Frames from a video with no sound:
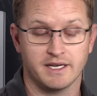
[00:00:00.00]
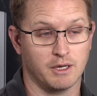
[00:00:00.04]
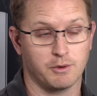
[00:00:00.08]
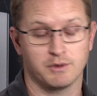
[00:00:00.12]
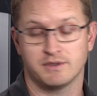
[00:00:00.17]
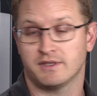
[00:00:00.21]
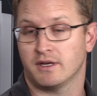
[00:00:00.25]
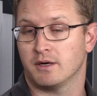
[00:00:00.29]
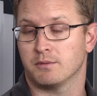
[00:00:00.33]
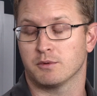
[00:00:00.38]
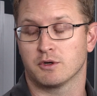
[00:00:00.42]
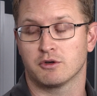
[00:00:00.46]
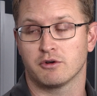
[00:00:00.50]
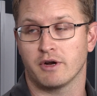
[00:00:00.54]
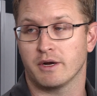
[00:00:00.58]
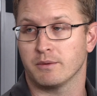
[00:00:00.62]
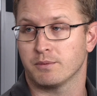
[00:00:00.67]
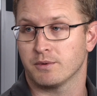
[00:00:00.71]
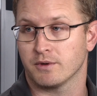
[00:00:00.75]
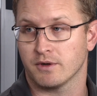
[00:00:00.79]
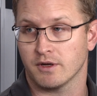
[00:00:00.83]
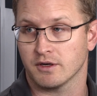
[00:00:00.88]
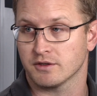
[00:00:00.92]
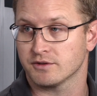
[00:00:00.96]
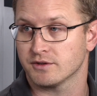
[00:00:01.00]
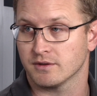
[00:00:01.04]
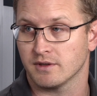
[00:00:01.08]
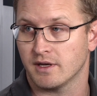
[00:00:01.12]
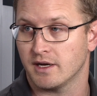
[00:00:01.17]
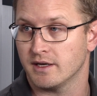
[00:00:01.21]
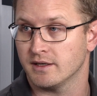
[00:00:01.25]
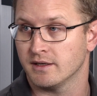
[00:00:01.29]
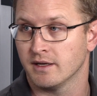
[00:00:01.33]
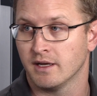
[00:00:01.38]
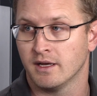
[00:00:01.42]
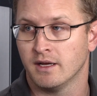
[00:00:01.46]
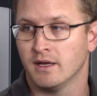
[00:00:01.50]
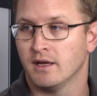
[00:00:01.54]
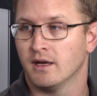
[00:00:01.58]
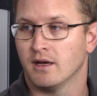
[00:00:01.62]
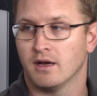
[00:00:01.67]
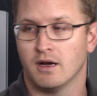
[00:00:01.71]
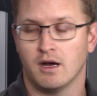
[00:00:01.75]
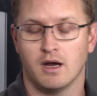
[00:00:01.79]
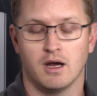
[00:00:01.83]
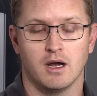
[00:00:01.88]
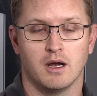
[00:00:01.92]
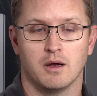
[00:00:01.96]
Now we set up a great production line
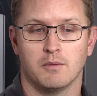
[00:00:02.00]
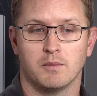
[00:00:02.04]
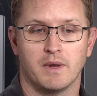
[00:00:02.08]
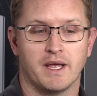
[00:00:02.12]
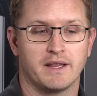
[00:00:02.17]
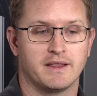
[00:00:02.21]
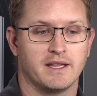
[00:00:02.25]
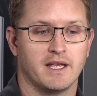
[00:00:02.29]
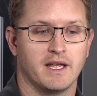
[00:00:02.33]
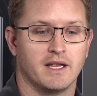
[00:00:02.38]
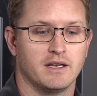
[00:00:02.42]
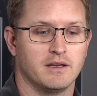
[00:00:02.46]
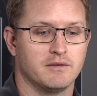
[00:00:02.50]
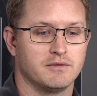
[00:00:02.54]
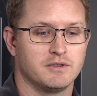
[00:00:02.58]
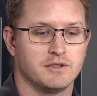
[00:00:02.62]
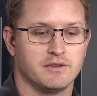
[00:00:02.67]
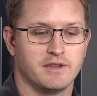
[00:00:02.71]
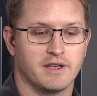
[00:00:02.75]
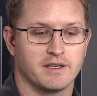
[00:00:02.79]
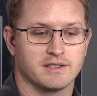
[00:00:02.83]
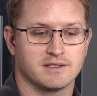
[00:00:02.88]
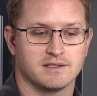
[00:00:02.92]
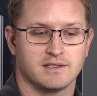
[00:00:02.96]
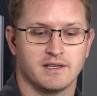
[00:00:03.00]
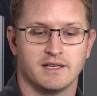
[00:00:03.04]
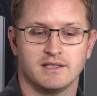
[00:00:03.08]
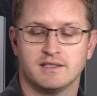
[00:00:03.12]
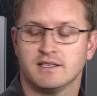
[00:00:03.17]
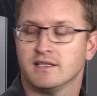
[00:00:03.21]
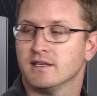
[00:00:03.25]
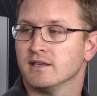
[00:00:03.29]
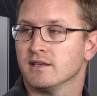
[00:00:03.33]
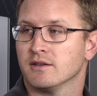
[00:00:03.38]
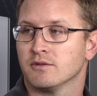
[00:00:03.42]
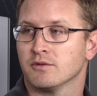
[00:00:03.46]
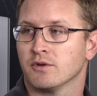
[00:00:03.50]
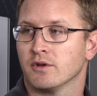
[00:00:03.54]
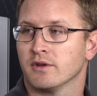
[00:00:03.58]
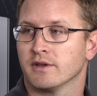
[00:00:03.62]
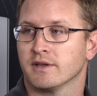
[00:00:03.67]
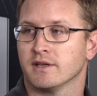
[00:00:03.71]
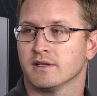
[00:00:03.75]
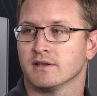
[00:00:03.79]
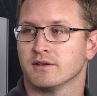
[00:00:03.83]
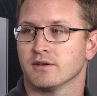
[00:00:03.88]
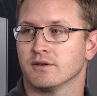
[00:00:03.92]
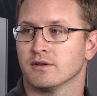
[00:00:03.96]
at the end of 2019 and
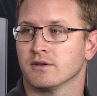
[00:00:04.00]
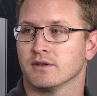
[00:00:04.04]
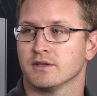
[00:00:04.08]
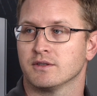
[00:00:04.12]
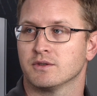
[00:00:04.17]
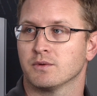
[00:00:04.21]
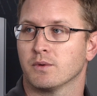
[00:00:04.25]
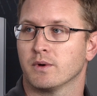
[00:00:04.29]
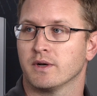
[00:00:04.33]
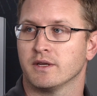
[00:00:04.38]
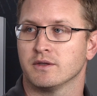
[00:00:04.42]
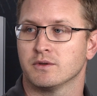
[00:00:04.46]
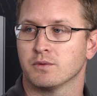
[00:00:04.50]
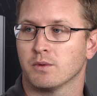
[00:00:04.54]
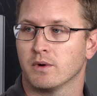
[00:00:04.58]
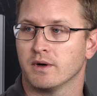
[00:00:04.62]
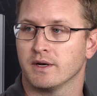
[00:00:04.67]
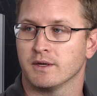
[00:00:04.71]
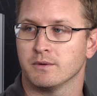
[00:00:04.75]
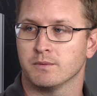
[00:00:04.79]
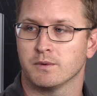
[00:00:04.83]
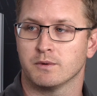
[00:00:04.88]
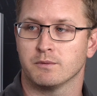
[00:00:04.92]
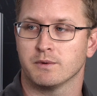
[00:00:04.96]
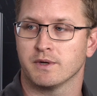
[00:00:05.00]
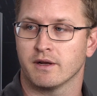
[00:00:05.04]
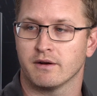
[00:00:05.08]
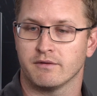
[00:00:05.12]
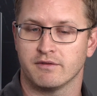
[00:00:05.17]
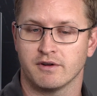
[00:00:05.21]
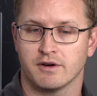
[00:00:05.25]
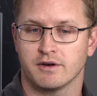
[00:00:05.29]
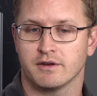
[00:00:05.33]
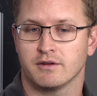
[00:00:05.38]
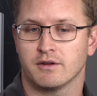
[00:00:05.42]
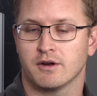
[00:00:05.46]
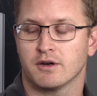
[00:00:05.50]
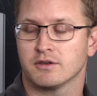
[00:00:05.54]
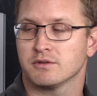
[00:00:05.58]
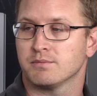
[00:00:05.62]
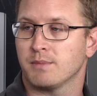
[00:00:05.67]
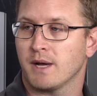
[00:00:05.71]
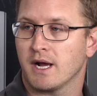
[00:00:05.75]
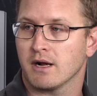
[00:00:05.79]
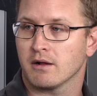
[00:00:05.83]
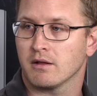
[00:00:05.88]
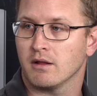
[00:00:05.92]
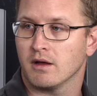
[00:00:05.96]
rolling into early 2020 when we had a very large
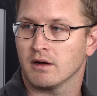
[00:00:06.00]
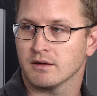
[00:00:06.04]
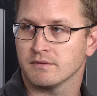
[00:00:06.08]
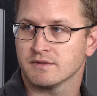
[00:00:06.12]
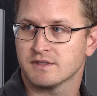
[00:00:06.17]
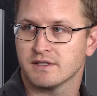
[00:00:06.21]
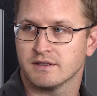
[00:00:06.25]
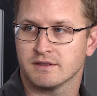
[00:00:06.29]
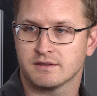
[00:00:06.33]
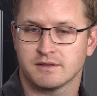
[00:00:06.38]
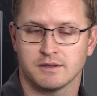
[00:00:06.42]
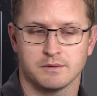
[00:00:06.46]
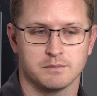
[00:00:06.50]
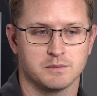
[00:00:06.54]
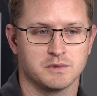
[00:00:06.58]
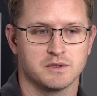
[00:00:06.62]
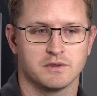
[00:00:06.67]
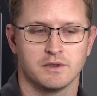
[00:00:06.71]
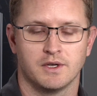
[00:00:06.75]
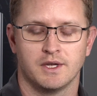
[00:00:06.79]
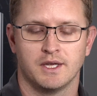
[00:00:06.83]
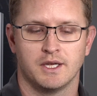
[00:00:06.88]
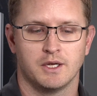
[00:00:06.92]
backlog of systems.